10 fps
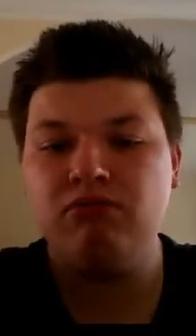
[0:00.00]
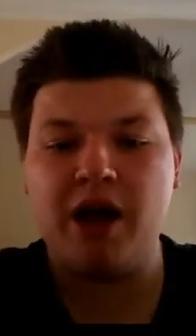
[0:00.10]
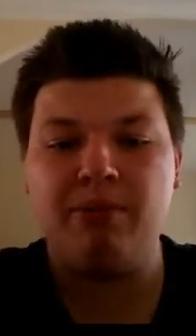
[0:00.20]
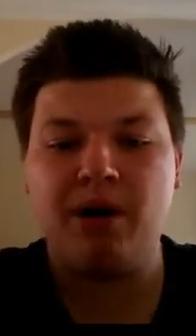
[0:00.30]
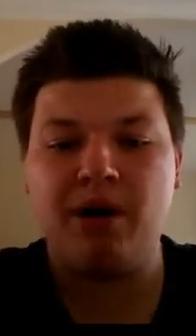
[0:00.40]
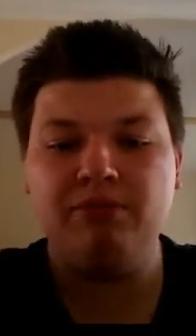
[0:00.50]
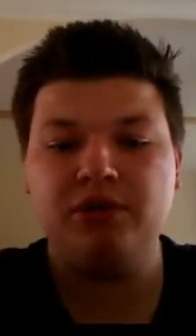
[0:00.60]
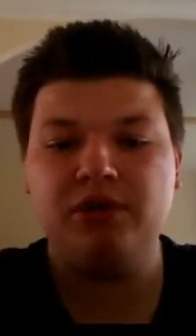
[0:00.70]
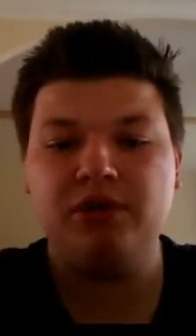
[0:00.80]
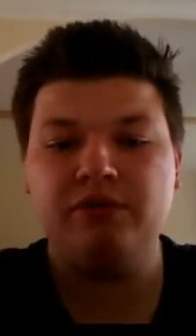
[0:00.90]
air
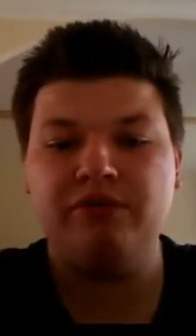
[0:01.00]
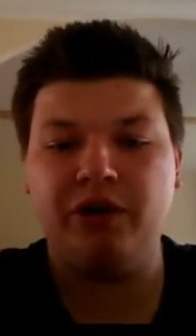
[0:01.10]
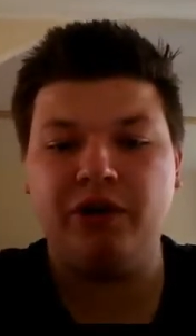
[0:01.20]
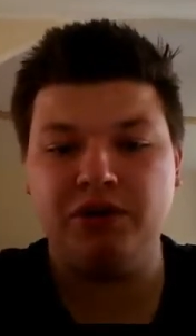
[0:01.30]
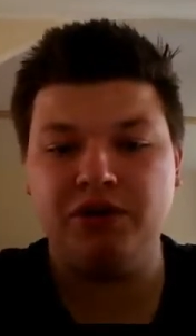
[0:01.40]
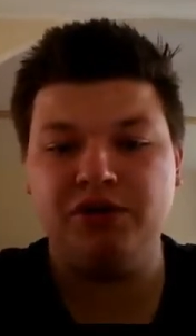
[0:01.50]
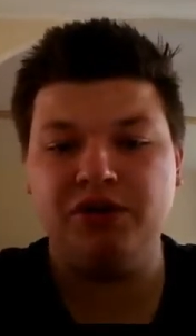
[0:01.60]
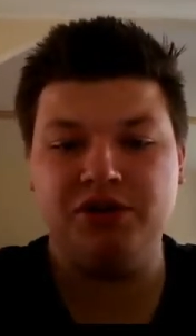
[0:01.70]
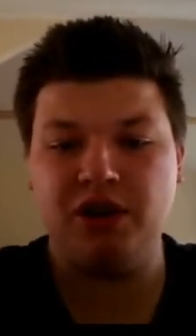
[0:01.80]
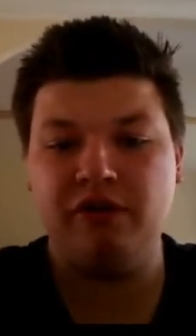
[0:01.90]
pumps, filters
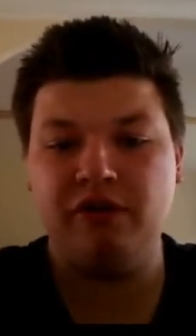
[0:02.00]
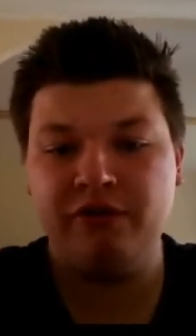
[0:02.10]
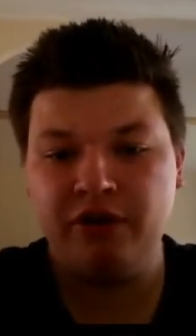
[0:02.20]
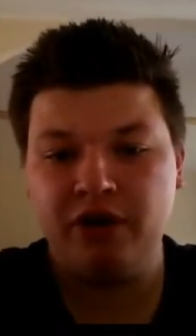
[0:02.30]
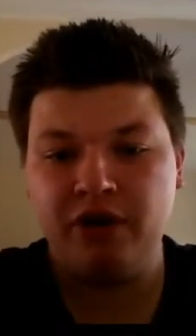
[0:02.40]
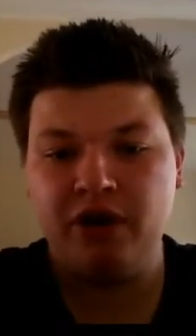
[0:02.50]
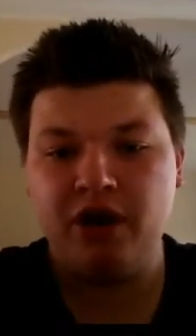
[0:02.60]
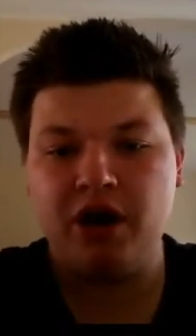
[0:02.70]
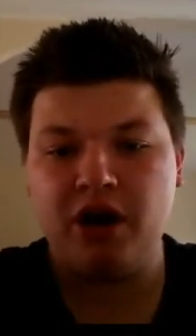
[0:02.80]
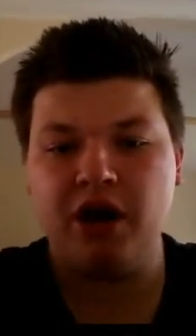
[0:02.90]
and stuff.
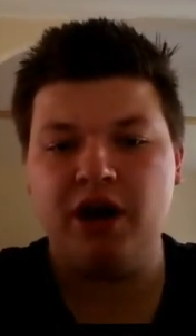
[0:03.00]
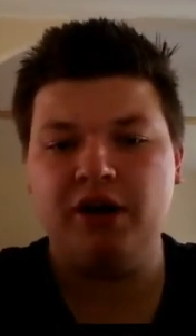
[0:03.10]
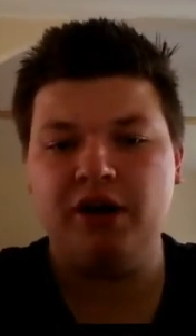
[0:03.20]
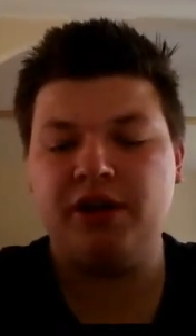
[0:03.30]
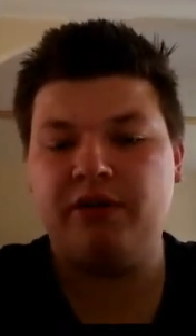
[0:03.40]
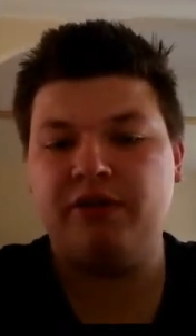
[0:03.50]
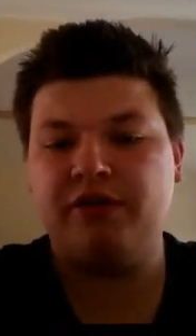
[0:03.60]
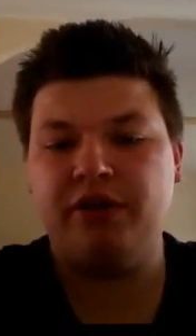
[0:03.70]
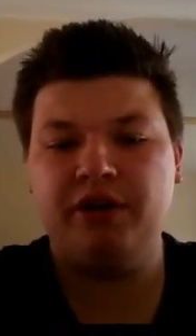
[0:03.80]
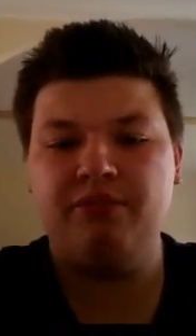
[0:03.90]
So that was
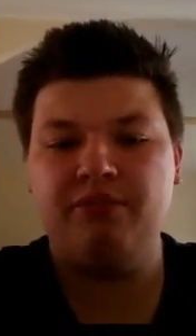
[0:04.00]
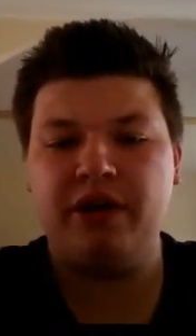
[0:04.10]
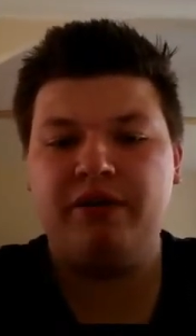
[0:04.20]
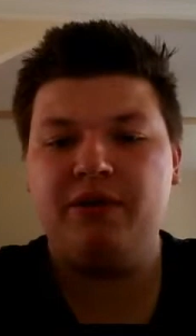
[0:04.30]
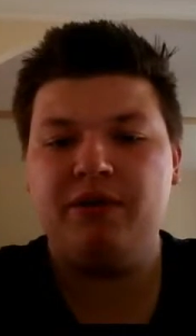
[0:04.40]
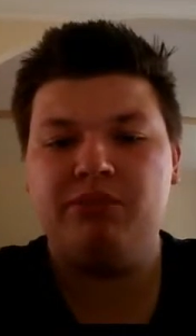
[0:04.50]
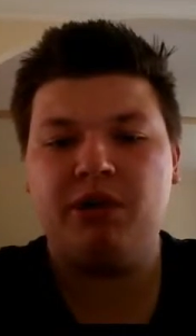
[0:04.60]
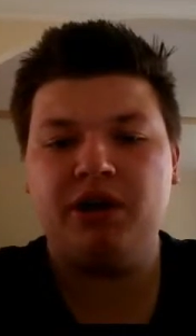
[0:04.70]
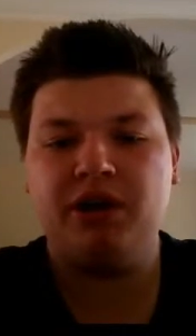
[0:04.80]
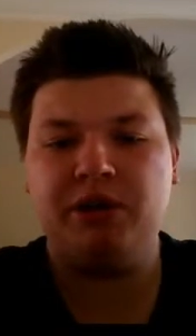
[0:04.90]
free. But if you were to
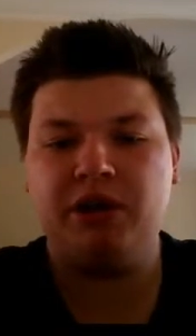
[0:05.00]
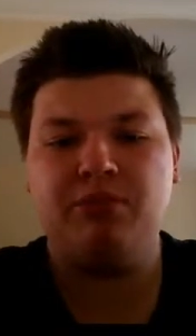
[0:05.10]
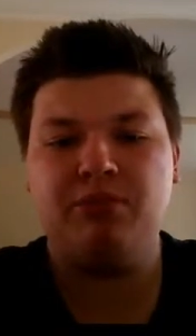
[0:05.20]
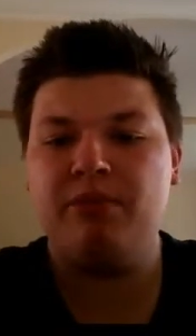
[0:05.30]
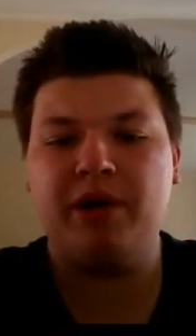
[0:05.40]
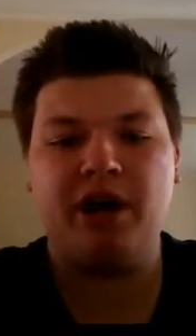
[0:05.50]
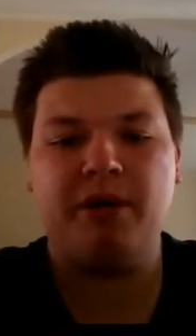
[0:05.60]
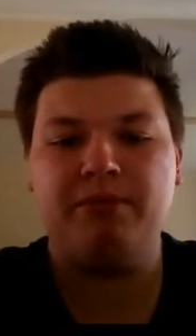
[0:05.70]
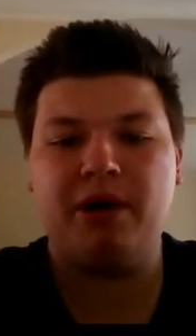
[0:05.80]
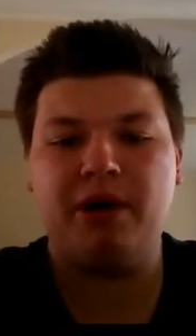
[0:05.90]
buy something, you could probably pick
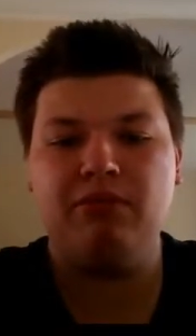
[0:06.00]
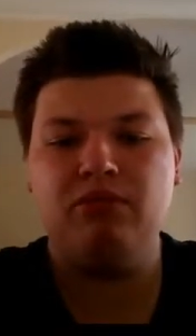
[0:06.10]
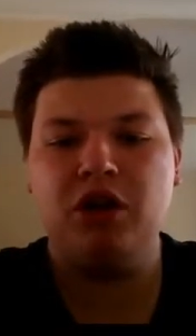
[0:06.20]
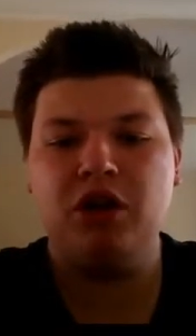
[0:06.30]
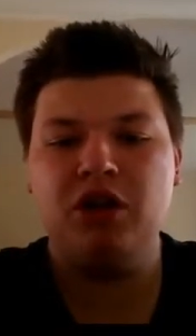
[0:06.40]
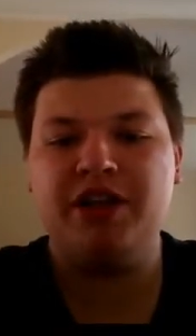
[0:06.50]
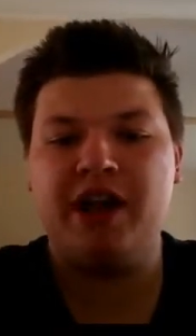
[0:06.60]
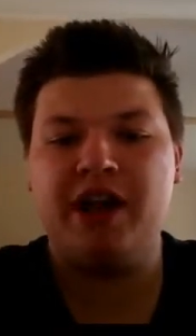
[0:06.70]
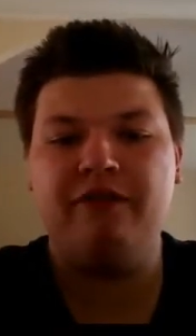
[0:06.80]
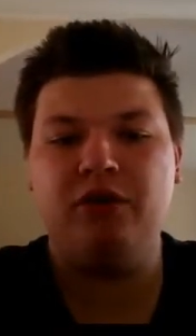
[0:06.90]
up about
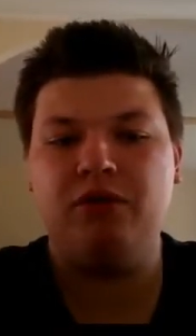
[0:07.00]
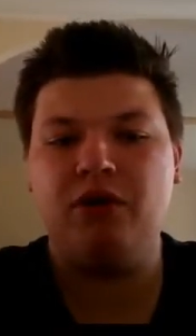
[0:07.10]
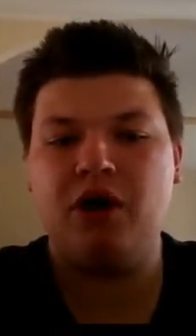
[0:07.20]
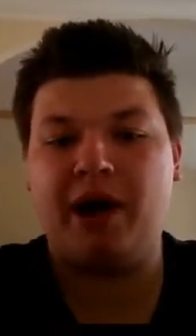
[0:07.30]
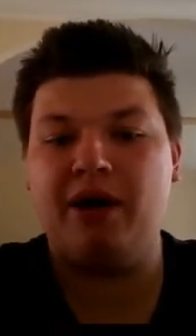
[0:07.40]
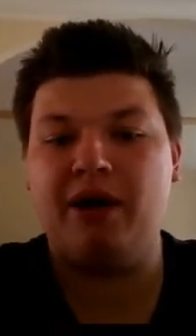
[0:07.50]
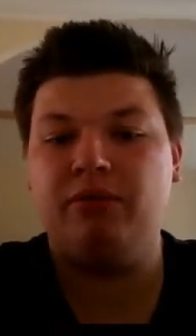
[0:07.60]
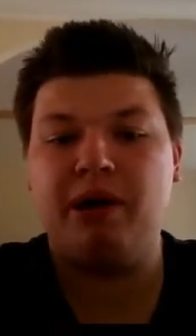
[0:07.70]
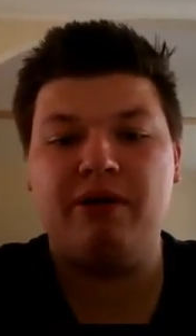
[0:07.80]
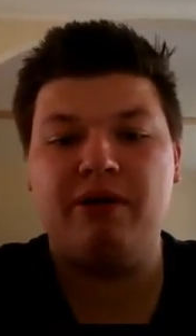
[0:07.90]
10 for
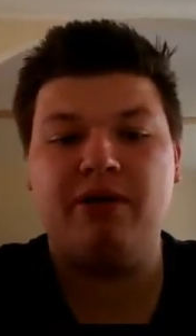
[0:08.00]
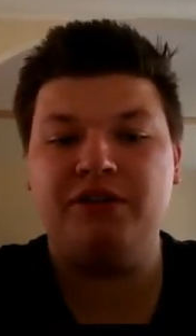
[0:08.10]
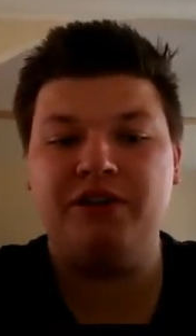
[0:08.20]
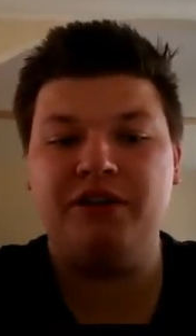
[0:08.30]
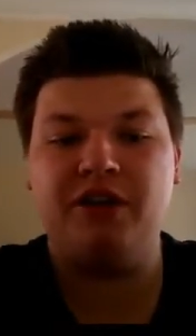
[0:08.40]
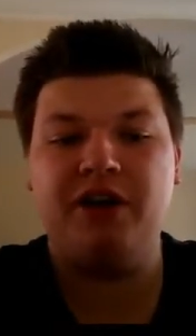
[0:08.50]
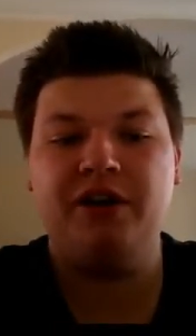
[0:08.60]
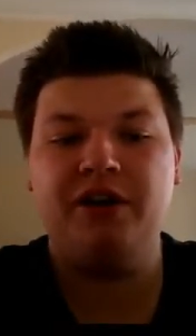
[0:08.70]
£1.99.